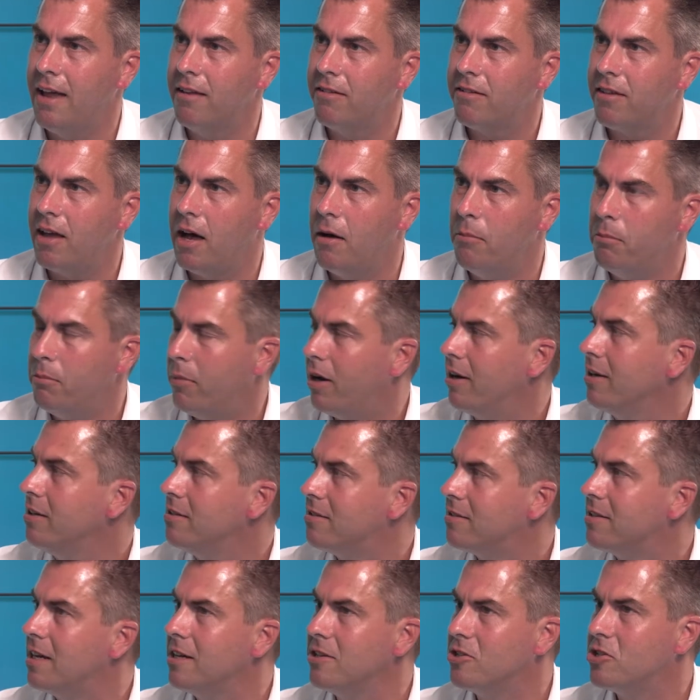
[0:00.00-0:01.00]
It's a
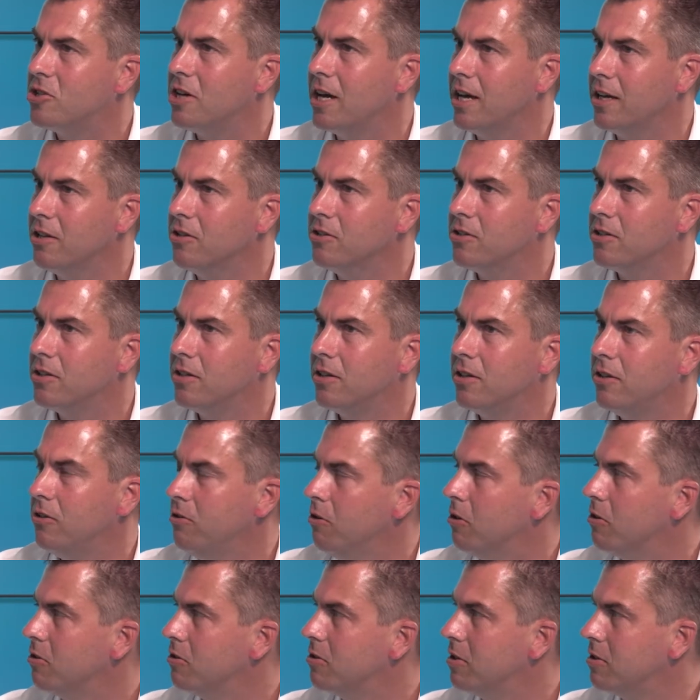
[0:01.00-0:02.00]
mindset change,
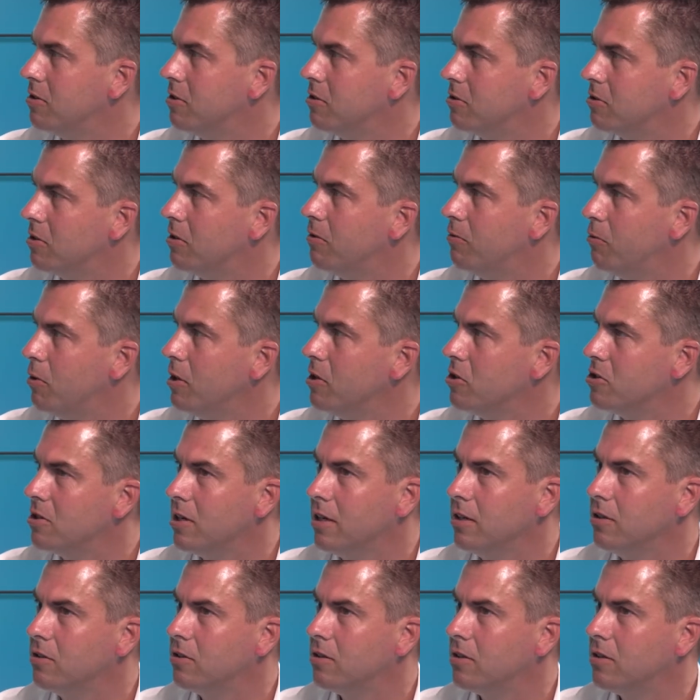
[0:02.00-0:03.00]
not just a software
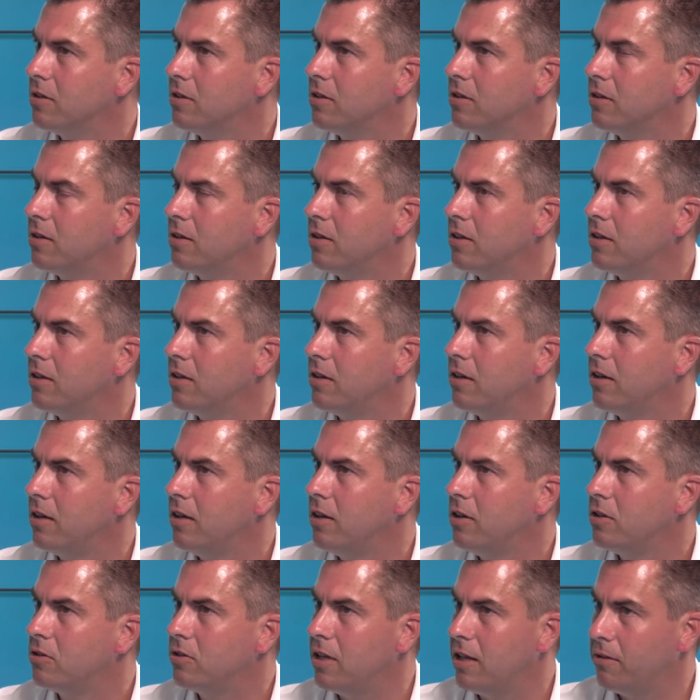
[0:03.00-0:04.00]
change.
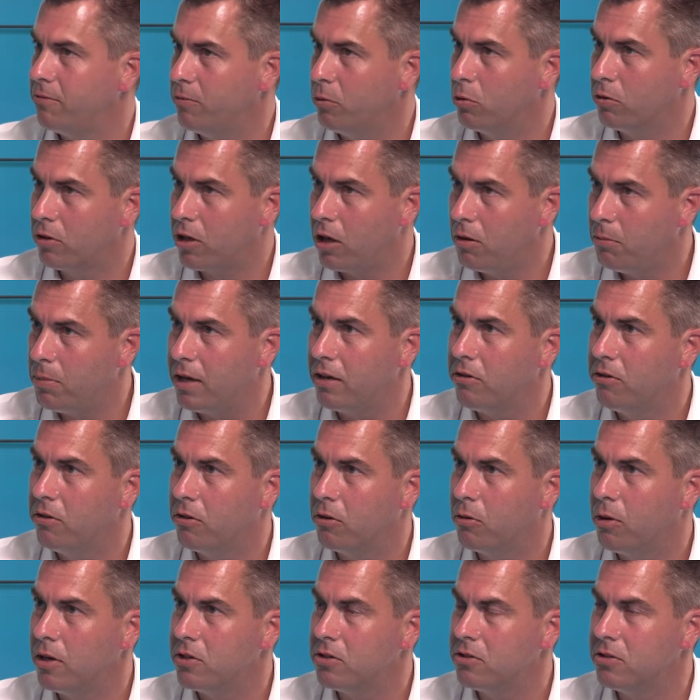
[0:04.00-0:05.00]
So therefore, going back to
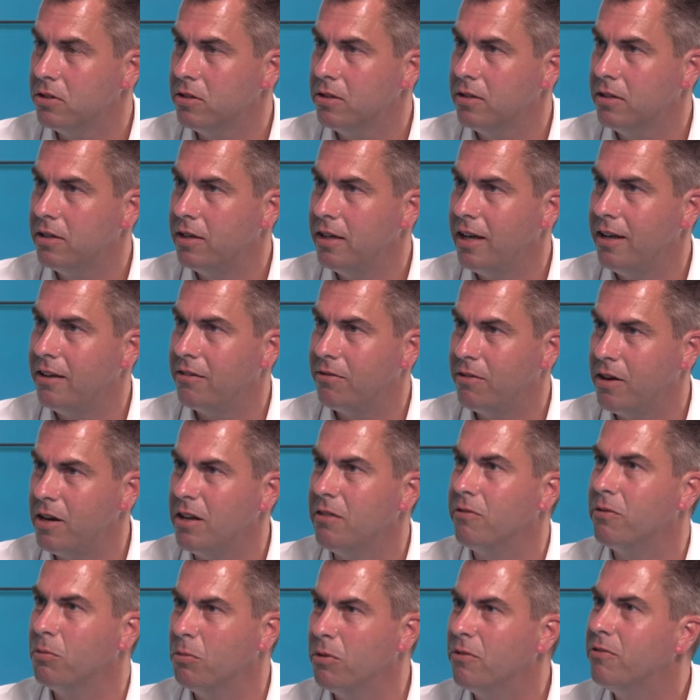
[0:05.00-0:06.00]
your question, it's
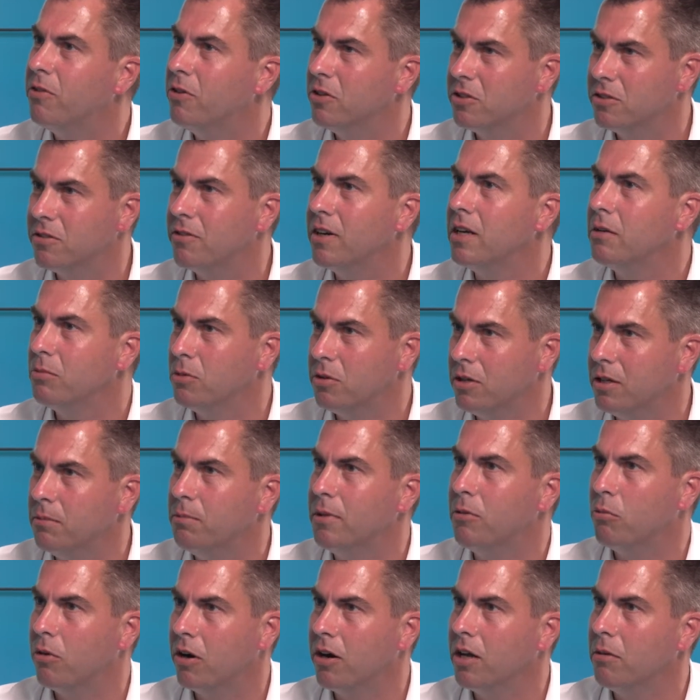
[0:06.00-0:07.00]
fairly from the 1st of April
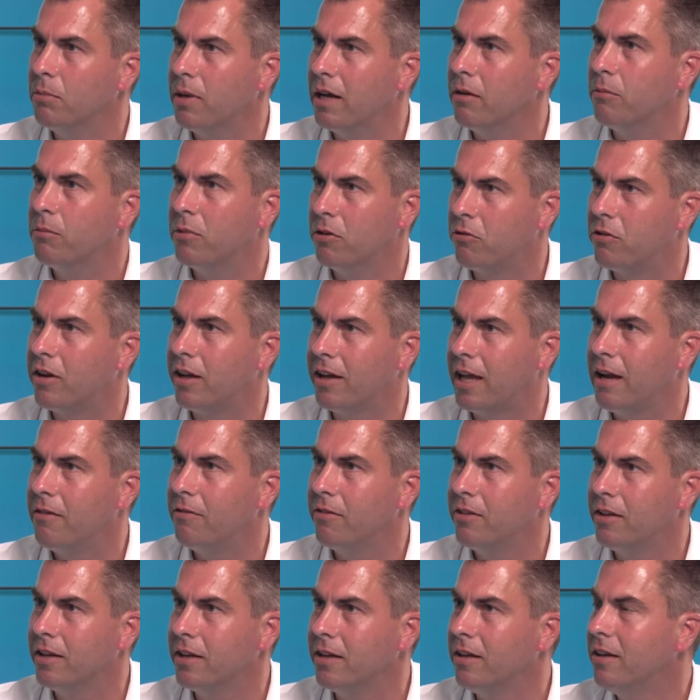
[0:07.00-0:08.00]
you'd be worrying about, but like
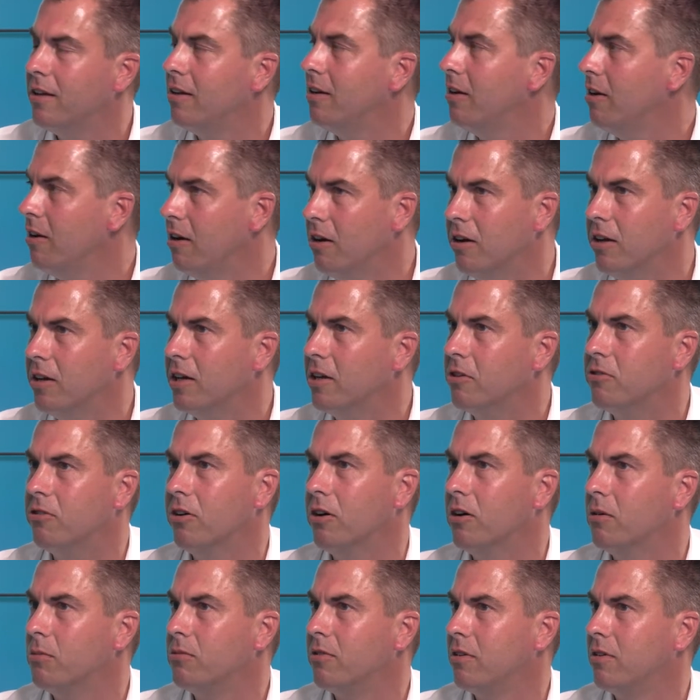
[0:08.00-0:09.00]
everything, early
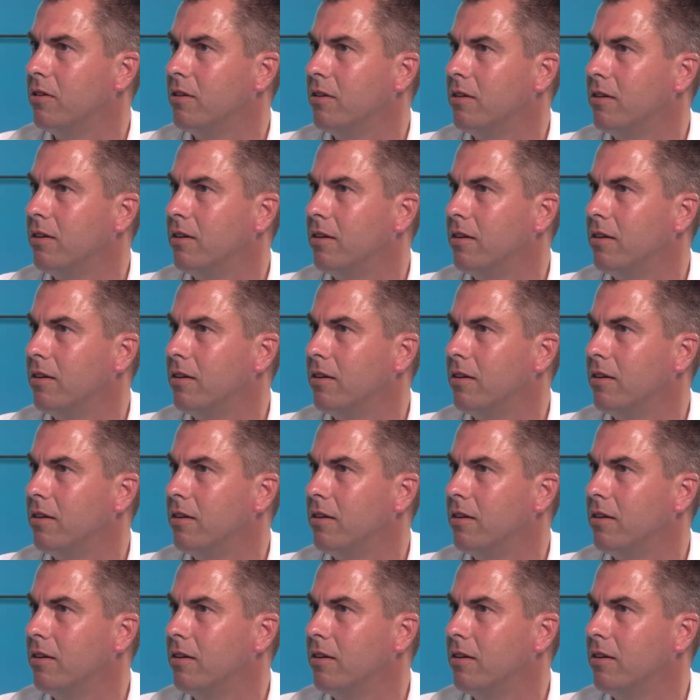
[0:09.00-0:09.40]
adopt.